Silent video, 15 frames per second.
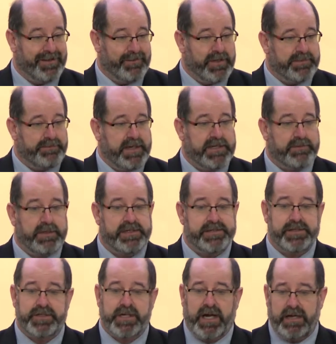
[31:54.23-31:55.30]
Which means when it's
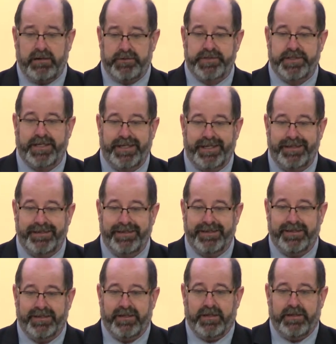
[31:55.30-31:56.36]
the child's turn,
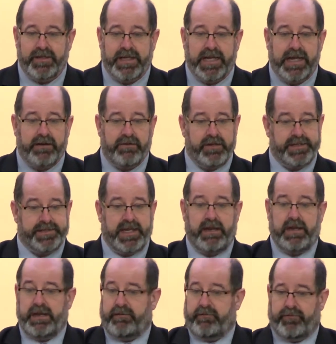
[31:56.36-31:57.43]
the carer is
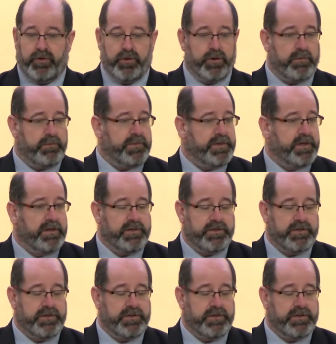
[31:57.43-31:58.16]
then informed,